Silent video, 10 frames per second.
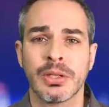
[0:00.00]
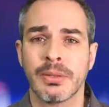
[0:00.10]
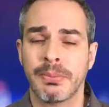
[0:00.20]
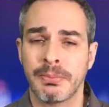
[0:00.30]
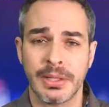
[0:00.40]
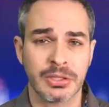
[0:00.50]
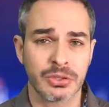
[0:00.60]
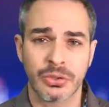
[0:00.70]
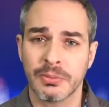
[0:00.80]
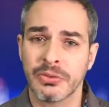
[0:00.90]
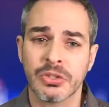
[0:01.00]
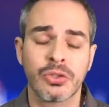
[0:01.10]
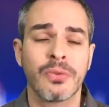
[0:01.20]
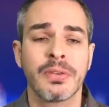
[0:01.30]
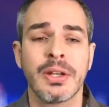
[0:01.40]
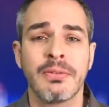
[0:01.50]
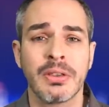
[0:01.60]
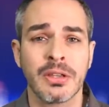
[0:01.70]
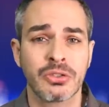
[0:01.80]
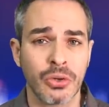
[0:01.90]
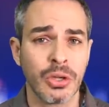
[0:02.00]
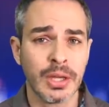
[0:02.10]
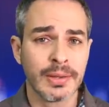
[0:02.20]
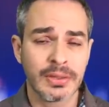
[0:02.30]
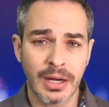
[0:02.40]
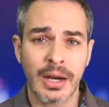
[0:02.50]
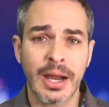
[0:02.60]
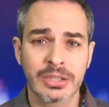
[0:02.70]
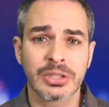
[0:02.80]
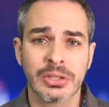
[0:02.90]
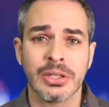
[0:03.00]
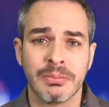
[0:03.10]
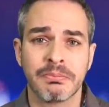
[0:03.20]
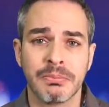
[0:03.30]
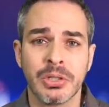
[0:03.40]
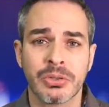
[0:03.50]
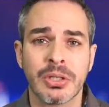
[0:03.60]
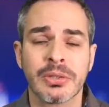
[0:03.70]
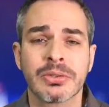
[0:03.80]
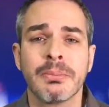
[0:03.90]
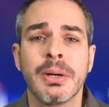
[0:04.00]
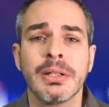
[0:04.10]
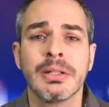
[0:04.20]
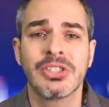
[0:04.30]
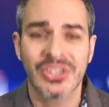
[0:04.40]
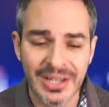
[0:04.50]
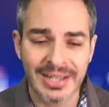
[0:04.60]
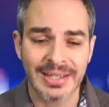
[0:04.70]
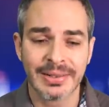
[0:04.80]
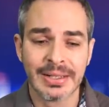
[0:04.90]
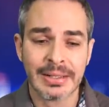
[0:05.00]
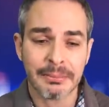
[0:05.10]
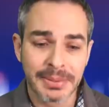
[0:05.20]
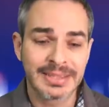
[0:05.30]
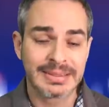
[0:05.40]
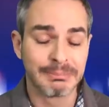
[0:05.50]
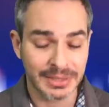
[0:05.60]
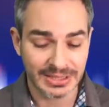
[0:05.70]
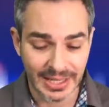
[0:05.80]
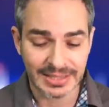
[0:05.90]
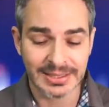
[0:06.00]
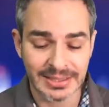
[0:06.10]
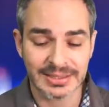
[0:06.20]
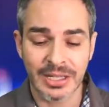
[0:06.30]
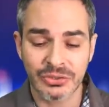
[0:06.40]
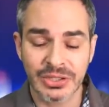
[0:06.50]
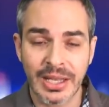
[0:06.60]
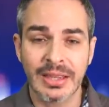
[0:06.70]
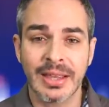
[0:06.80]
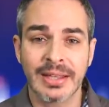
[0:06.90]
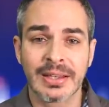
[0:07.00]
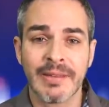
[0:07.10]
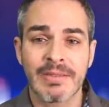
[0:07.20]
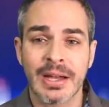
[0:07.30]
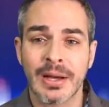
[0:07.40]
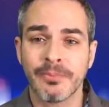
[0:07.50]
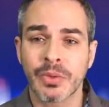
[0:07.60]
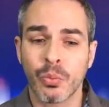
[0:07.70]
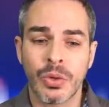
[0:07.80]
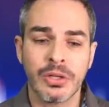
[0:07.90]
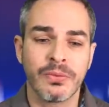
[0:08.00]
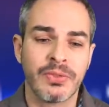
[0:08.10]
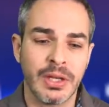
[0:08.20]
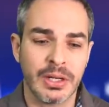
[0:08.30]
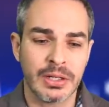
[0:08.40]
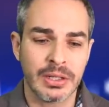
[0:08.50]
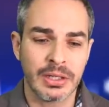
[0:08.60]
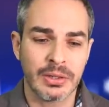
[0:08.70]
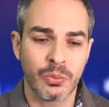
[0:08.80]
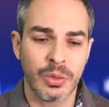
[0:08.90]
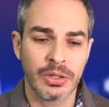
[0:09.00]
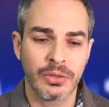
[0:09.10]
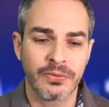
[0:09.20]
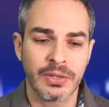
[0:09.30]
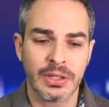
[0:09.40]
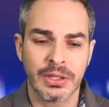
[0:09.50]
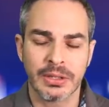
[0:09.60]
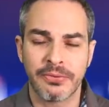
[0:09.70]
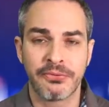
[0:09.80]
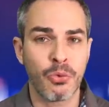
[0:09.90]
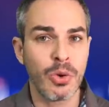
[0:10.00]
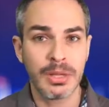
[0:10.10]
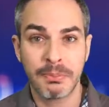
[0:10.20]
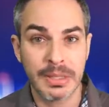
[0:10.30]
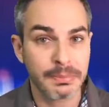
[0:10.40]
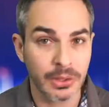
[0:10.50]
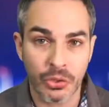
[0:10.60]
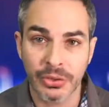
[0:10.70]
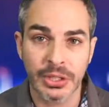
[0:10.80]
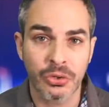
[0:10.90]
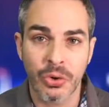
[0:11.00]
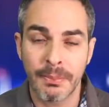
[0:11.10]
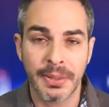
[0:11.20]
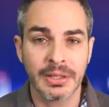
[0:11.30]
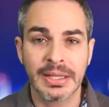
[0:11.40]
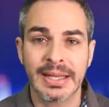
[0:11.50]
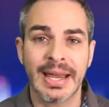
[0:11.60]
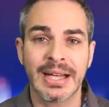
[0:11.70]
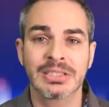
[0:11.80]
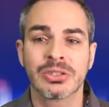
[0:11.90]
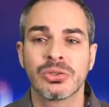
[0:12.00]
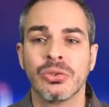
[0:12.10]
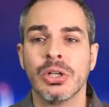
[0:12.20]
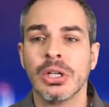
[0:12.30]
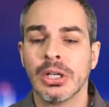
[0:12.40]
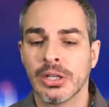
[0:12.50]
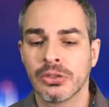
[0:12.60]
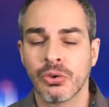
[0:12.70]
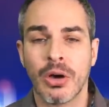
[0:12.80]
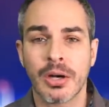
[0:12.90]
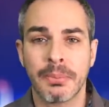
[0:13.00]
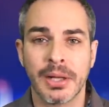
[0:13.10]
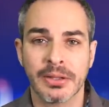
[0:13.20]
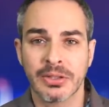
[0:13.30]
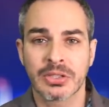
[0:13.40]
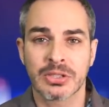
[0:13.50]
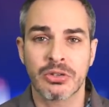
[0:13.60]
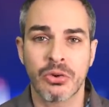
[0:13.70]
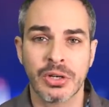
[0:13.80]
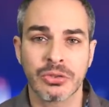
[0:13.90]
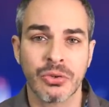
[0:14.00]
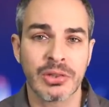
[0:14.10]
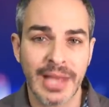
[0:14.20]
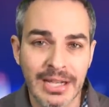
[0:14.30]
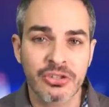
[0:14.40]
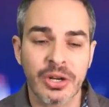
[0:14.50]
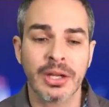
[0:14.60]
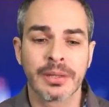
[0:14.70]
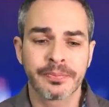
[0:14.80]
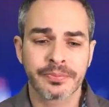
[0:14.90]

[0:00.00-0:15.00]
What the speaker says: the place is going to be reserved and everything. So they're actually, you know, kicking some butt in China, but Tesla is now saying that one of the 40 people only who apparently had access to Autopilot, this is according to Electrek,